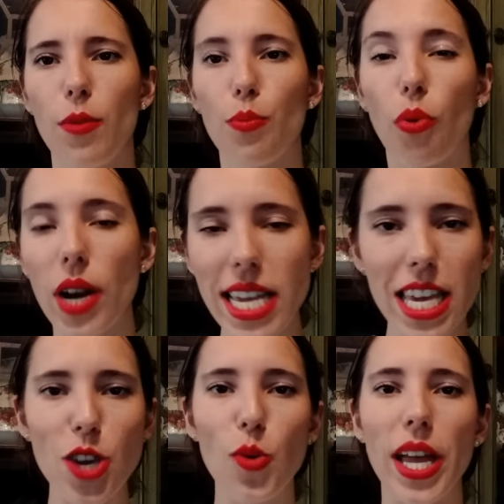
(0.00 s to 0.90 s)

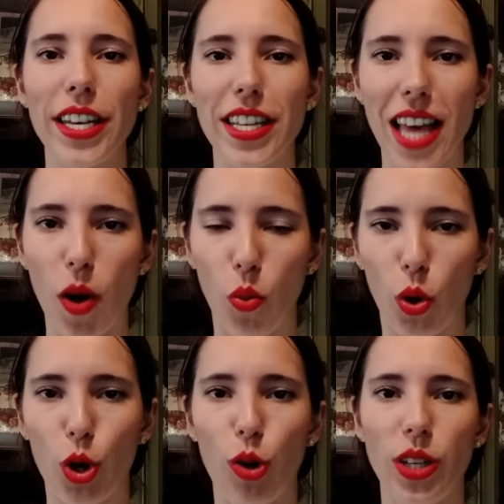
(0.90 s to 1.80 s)
bringing you into that
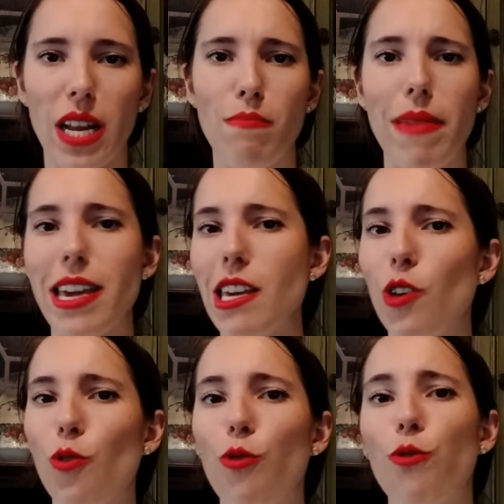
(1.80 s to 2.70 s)
world and making
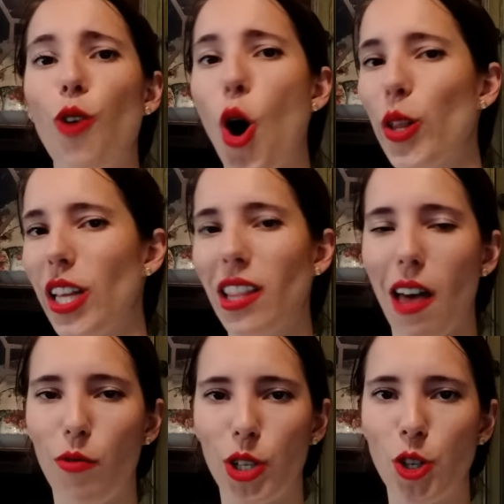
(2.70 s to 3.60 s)
you fall in
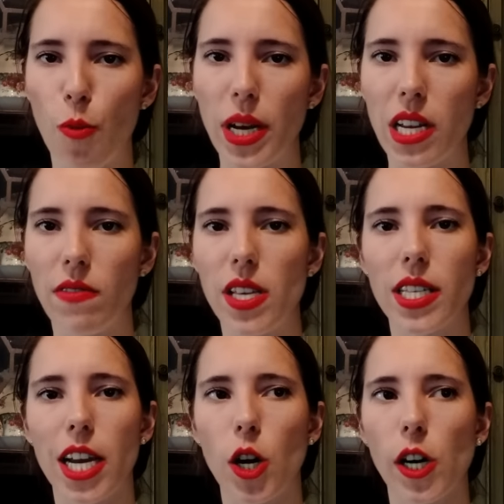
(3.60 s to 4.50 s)
love with so many of these
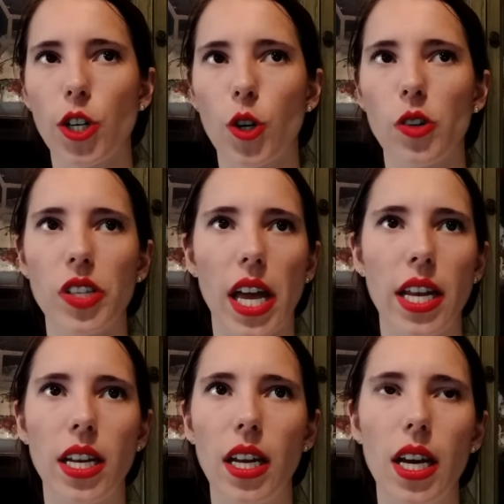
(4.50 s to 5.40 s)
characters.
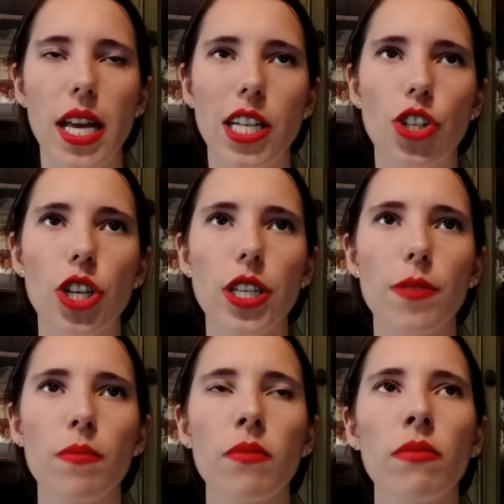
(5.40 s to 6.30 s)
And it's
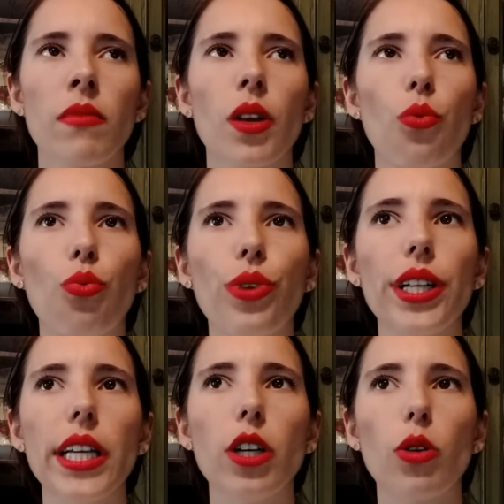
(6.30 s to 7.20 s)
just
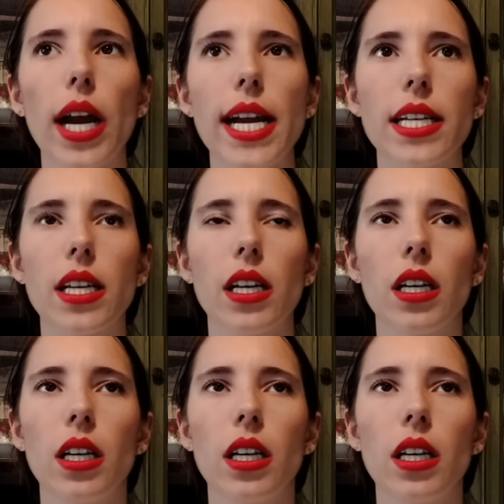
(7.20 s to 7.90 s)
really great